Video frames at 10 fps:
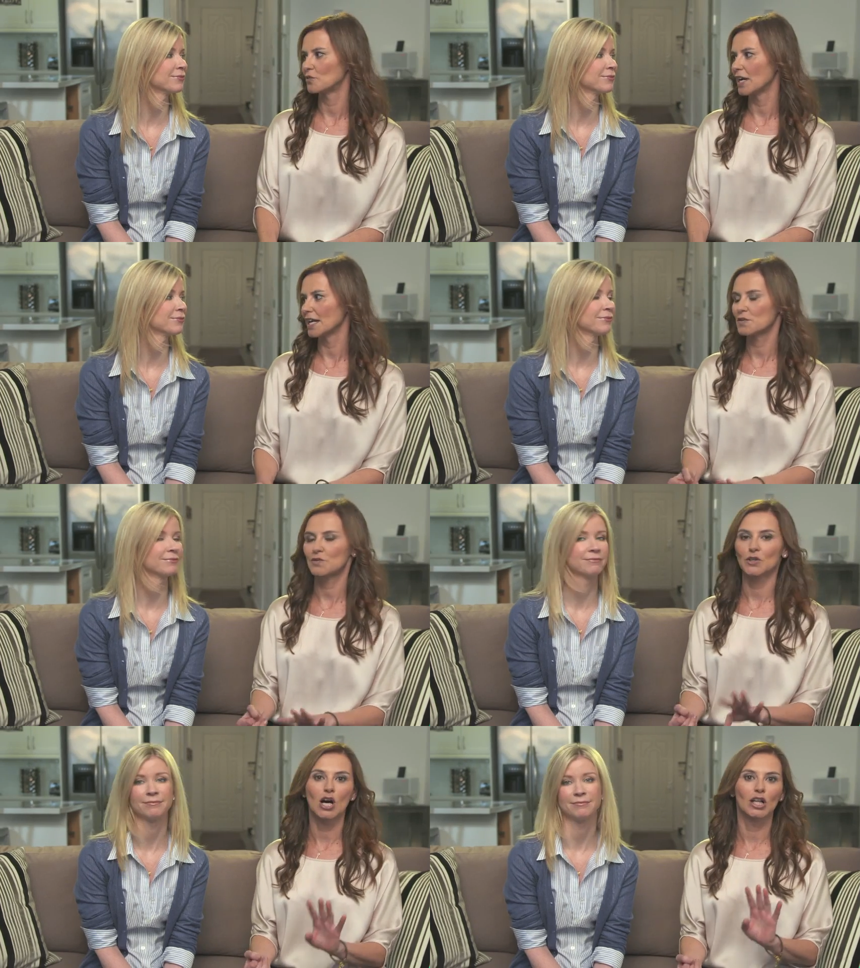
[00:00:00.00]
Speaker 1: for us
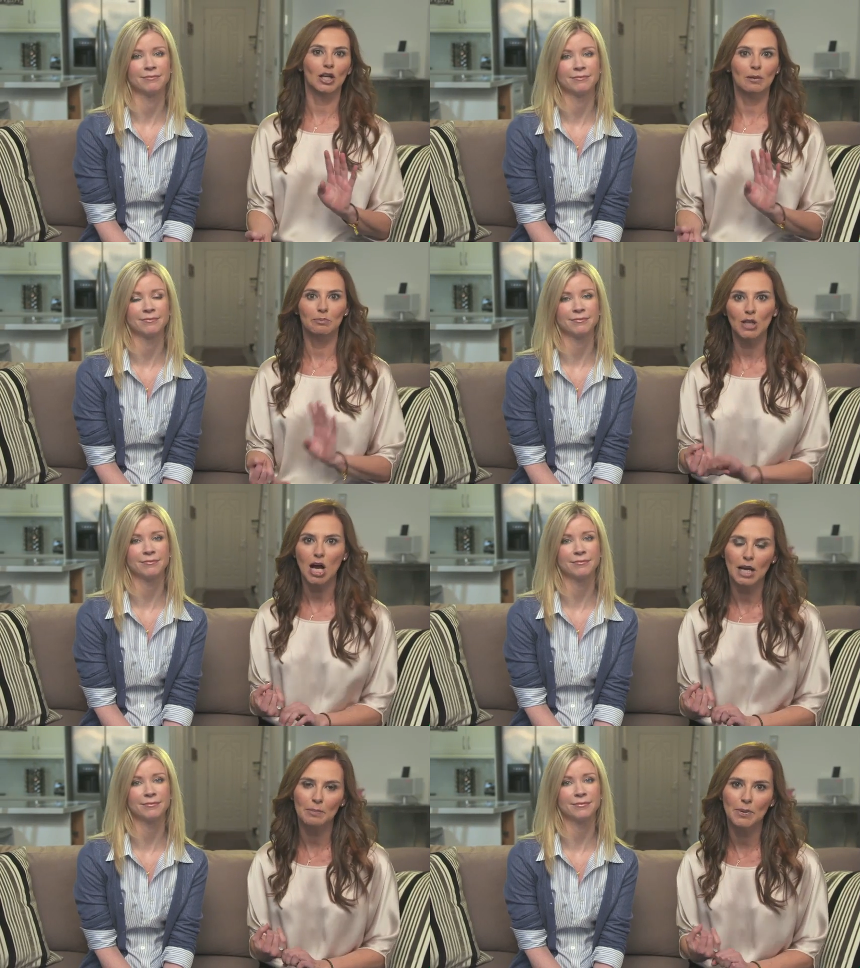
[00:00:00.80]
for all our
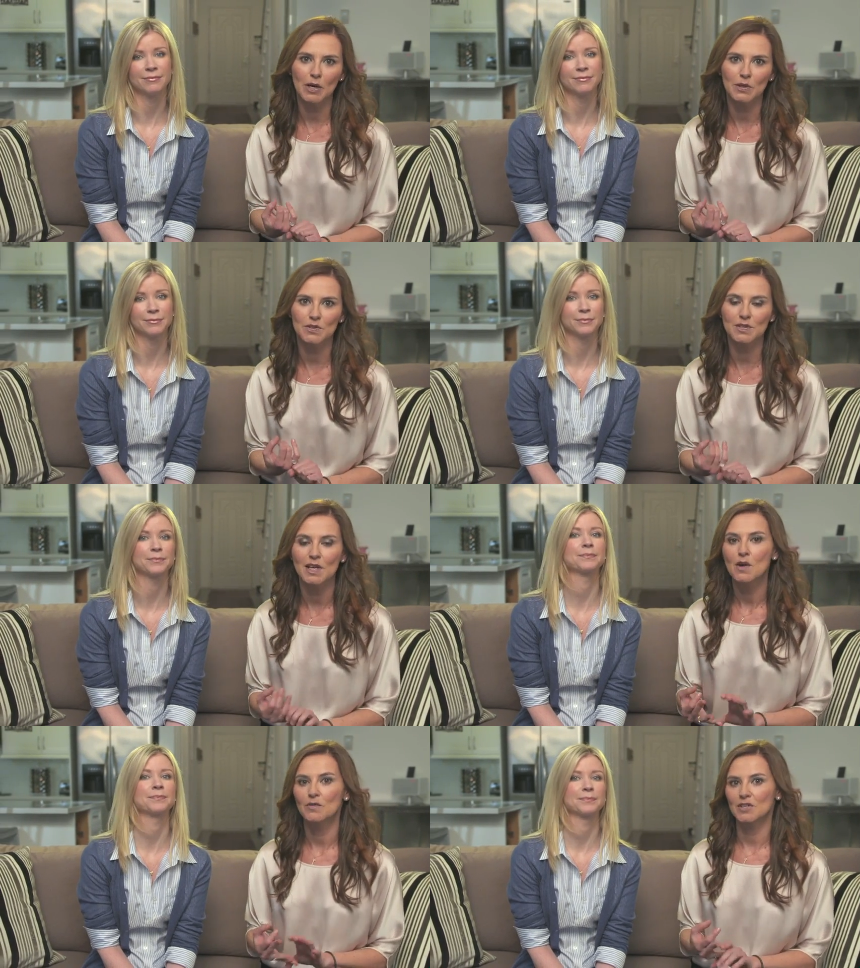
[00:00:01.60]
blog posts,
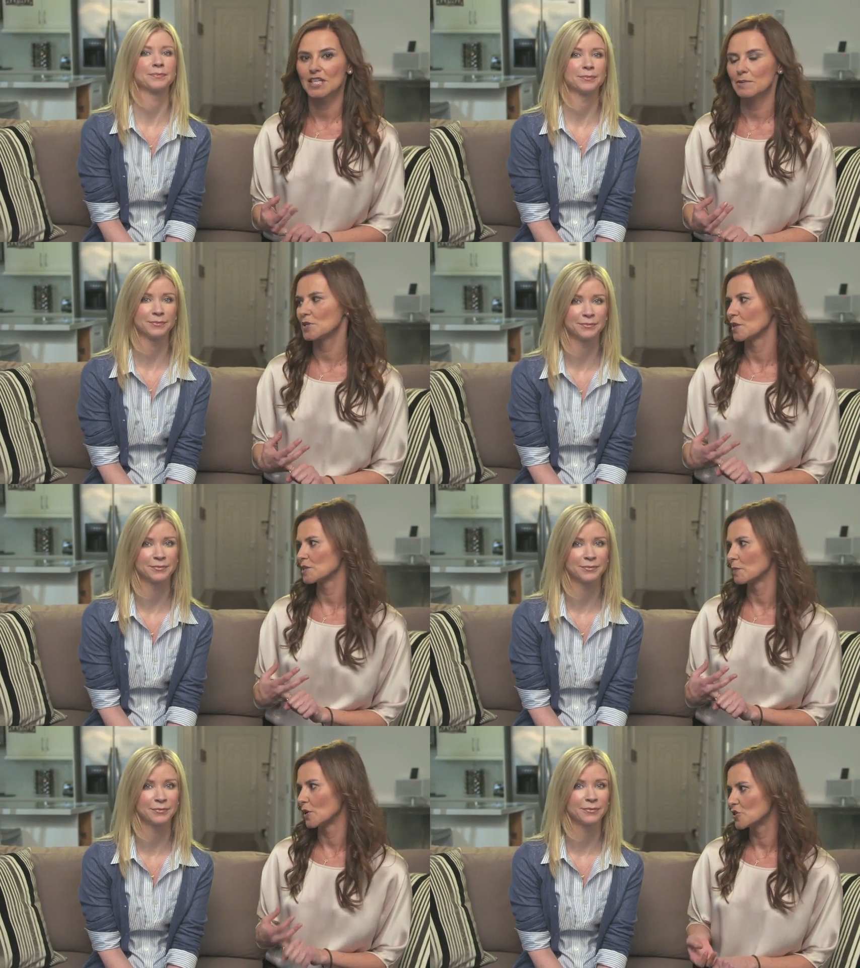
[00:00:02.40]
for tips on
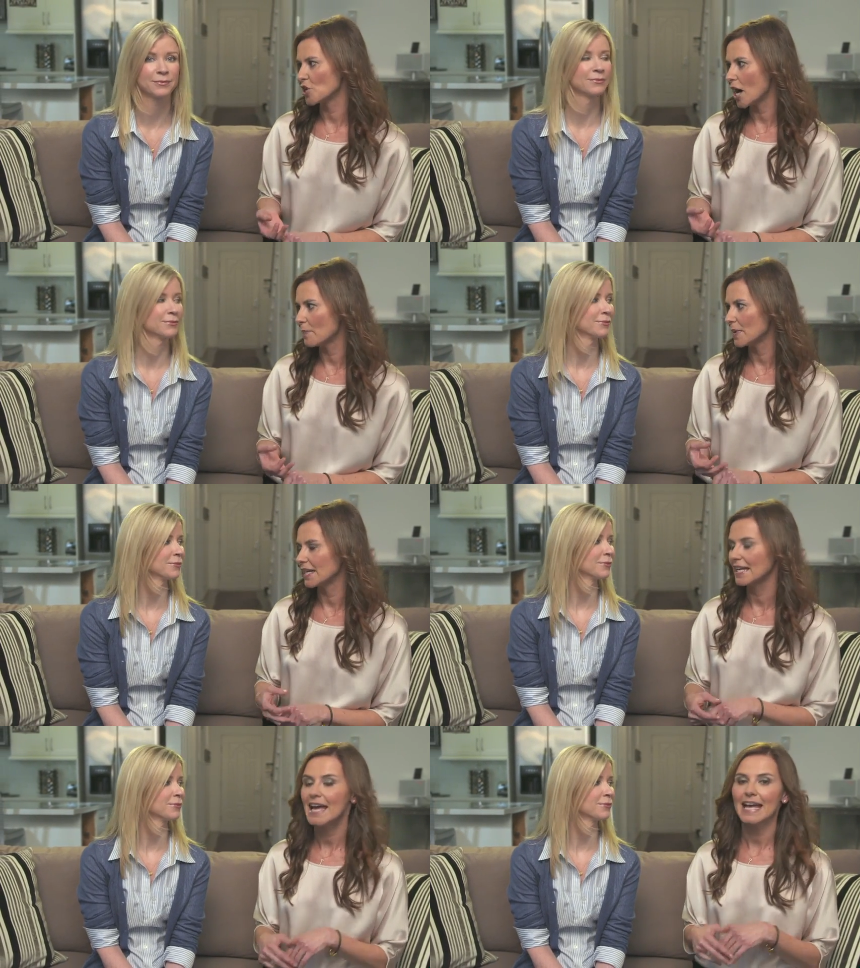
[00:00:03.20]
smart
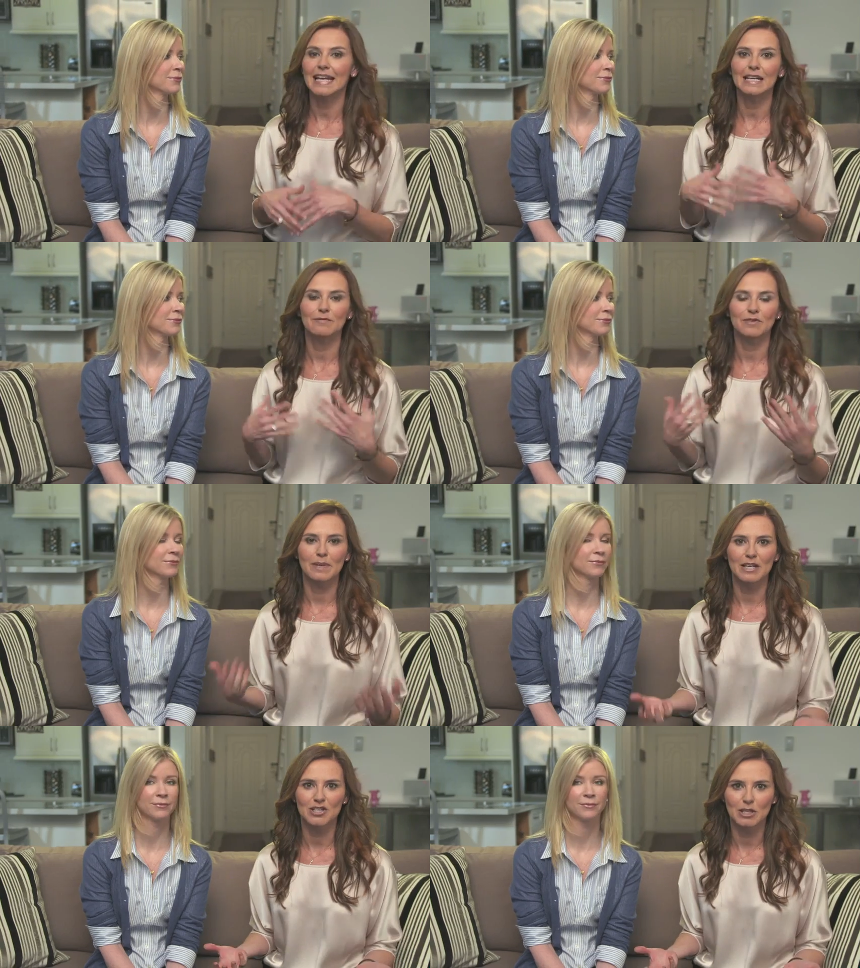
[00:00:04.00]
shopping, any
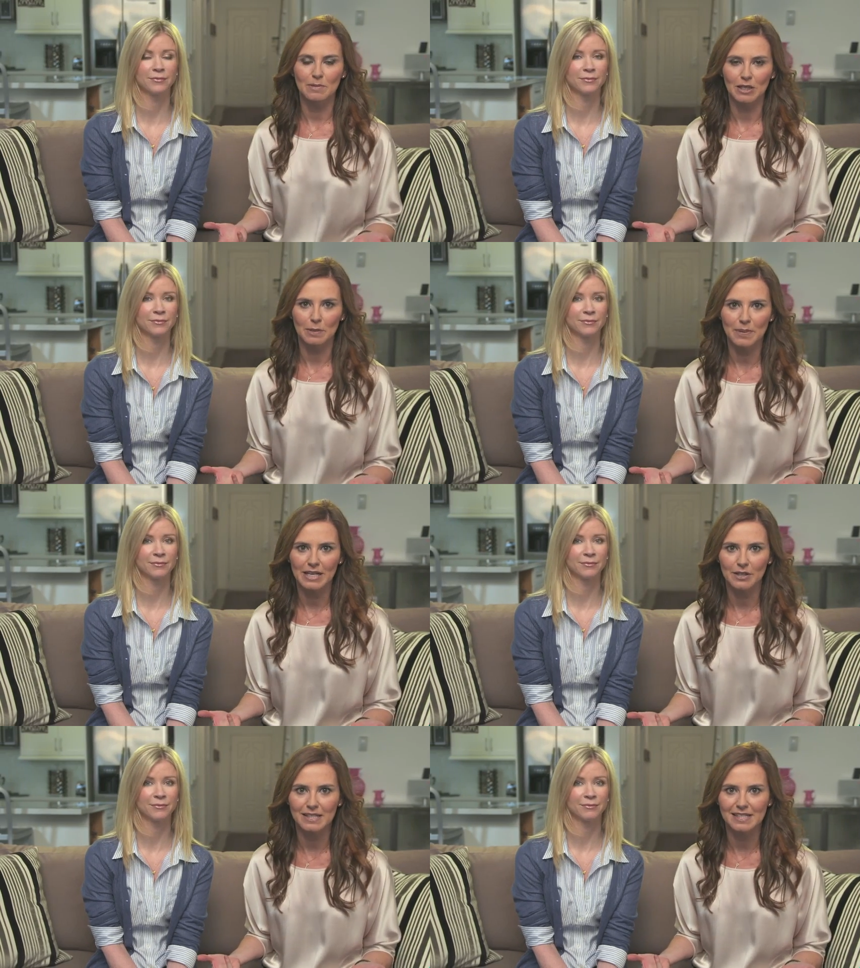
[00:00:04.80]
information about
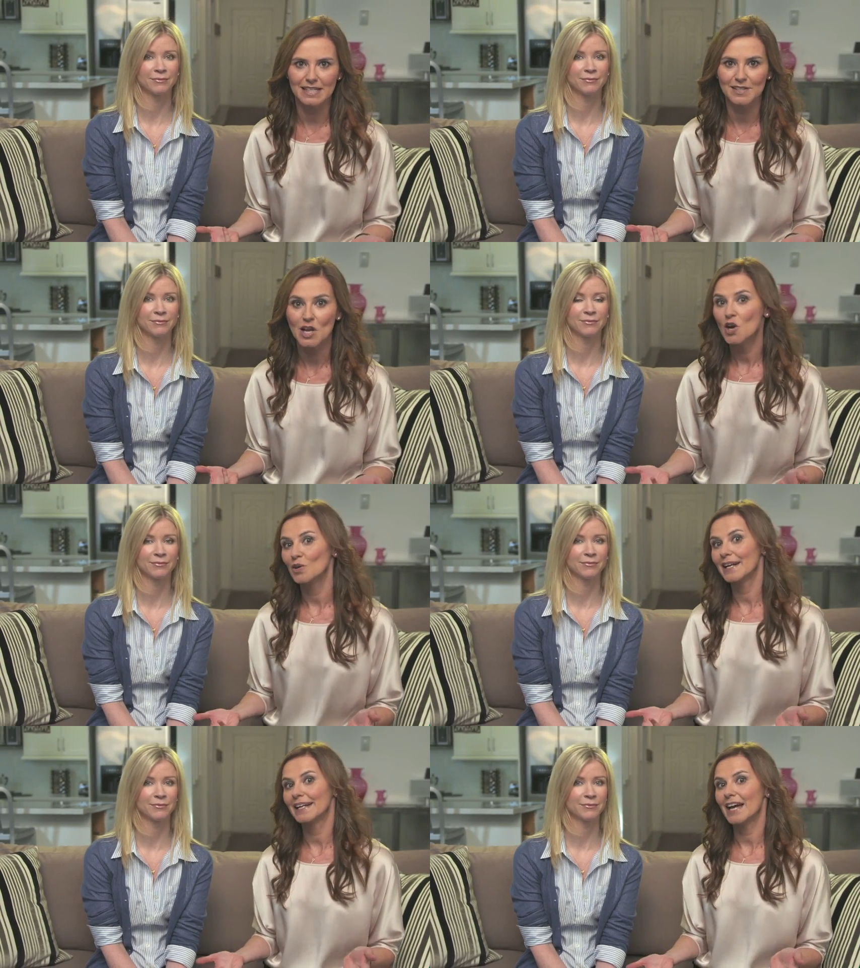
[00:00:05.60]
appearances,
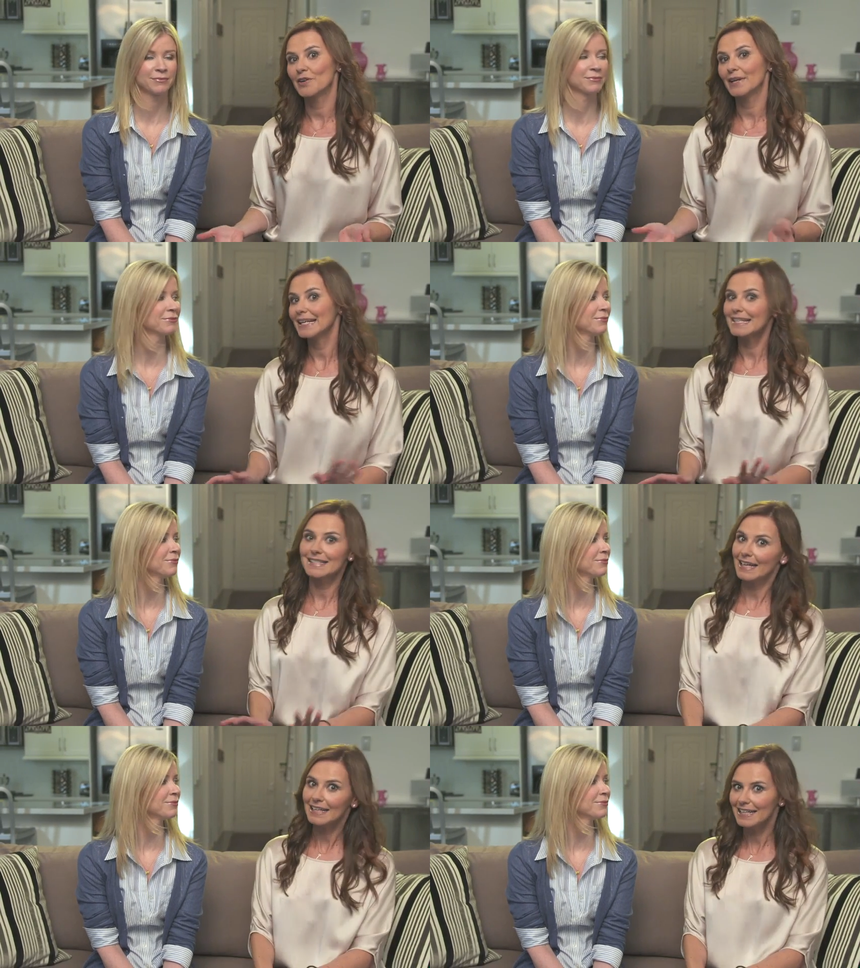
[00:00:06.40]
or any other
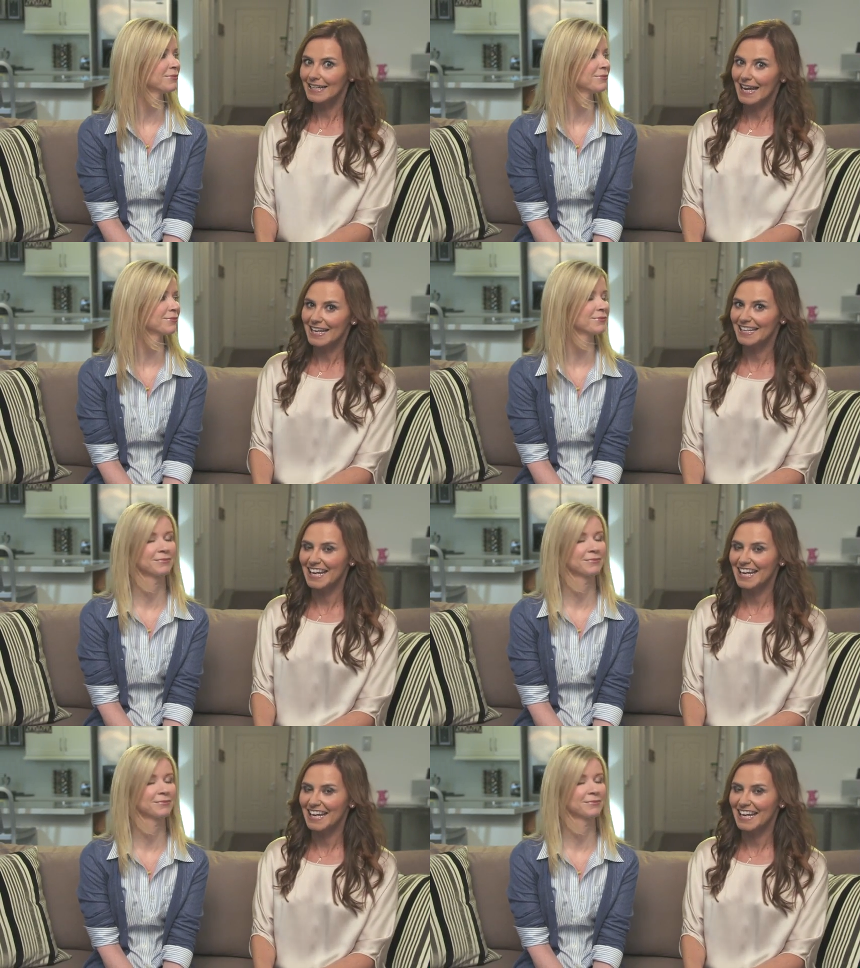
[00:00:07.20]
exciting A and